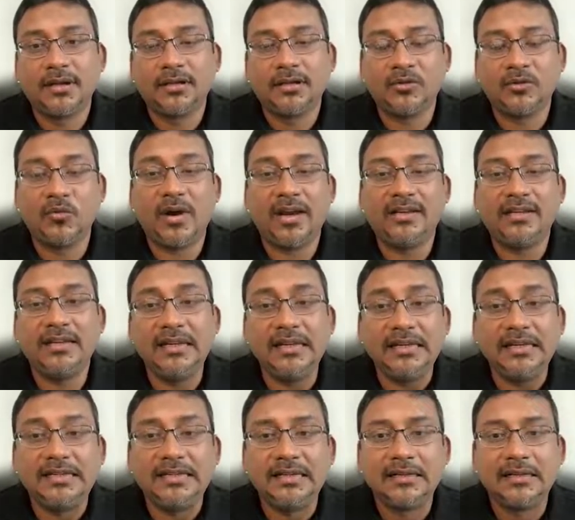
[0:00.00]
Do I
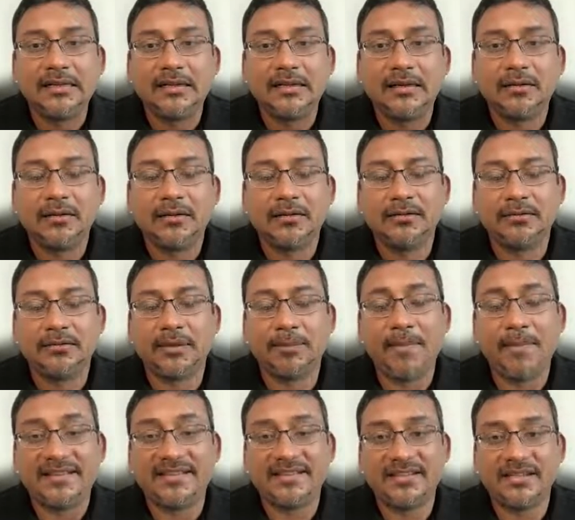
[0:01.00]
need the
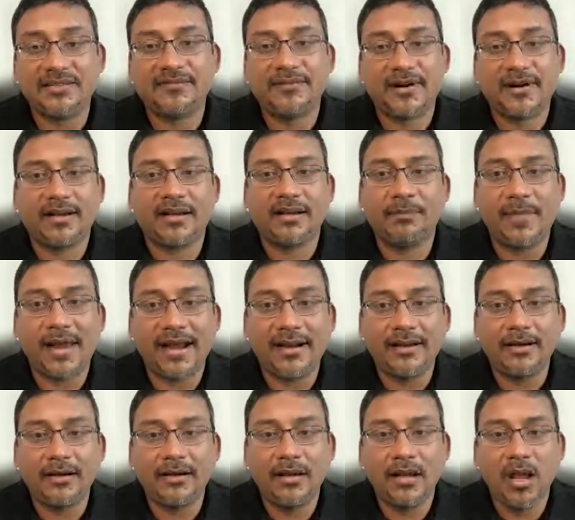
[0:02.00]
messages for a
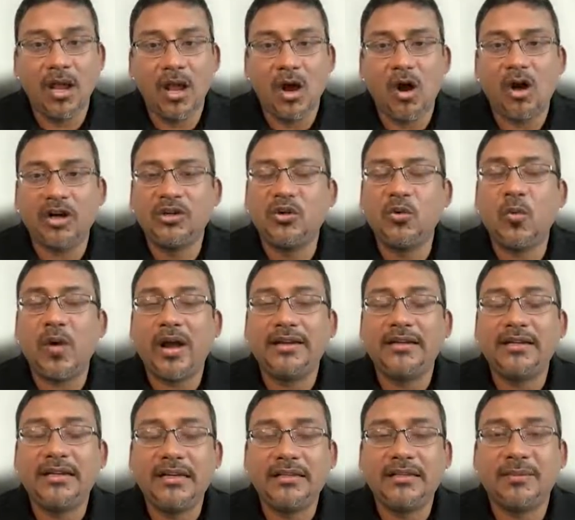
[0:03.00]
command, or do I
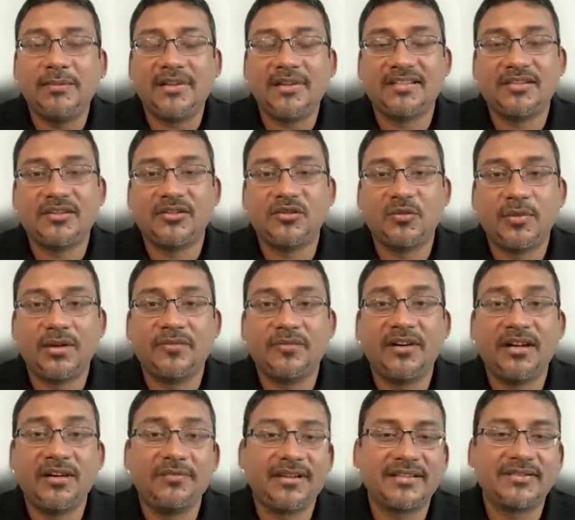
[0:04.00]
need the messages to be of
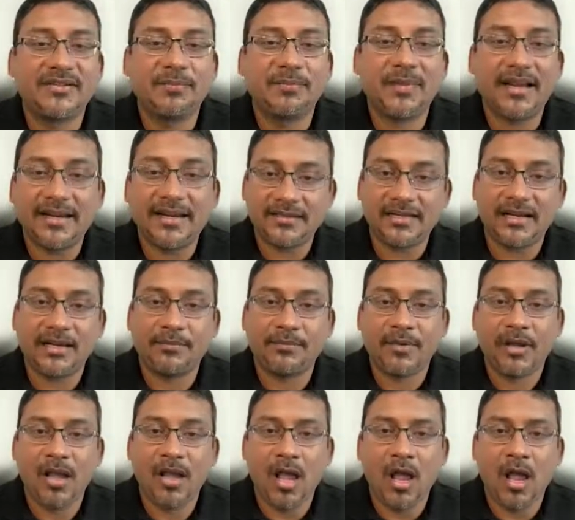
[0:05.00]
request reply type?
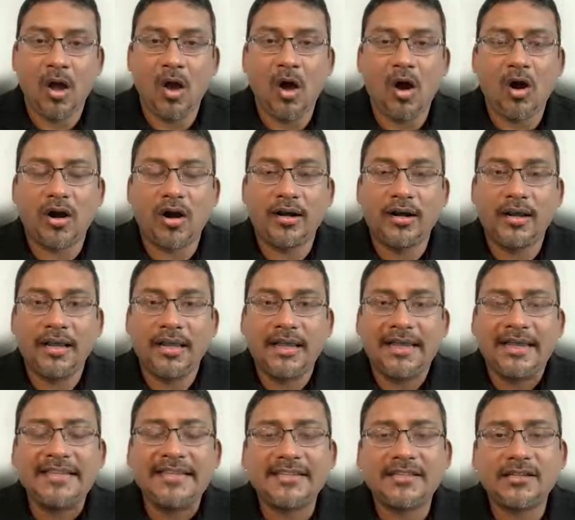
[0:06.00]
Or
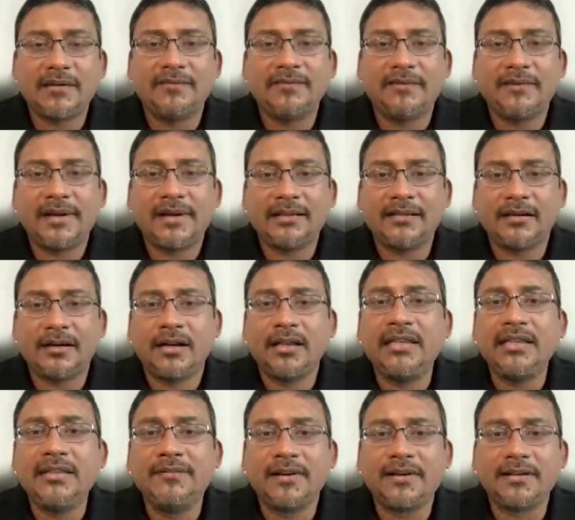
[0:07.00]
is it of rather
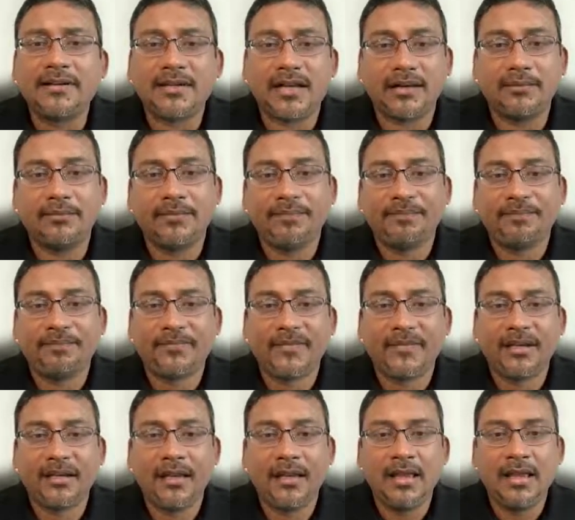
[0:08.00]
event type?
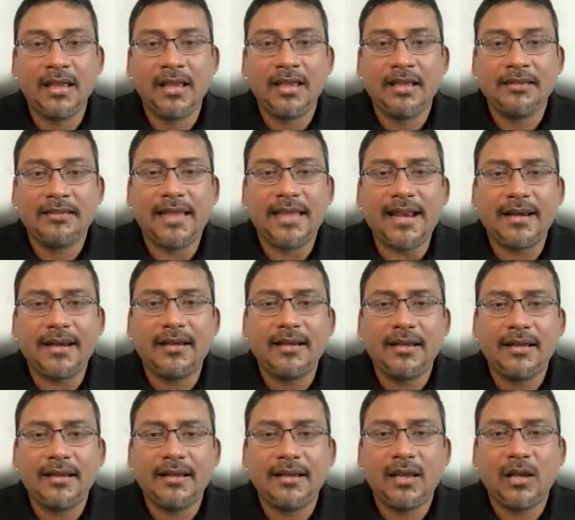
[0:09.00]

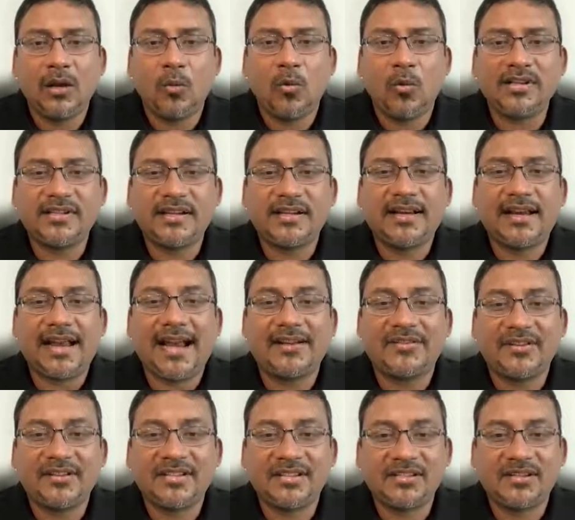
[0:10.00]
Then what are the
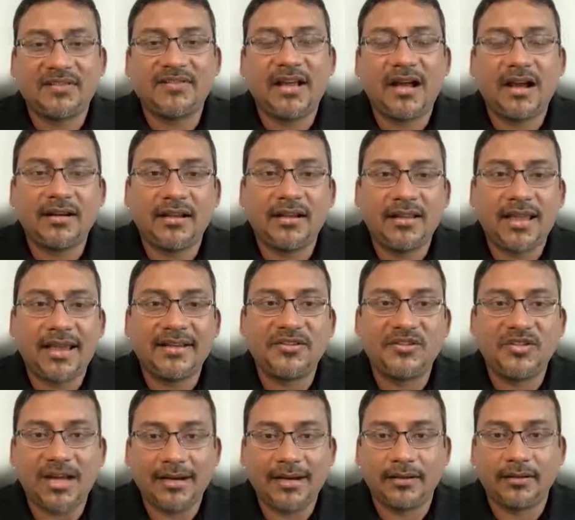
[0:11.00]
characteristics of the underlying
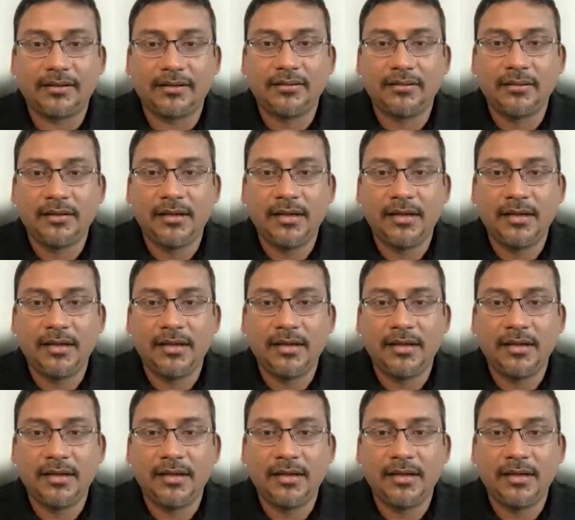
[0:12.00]
channel?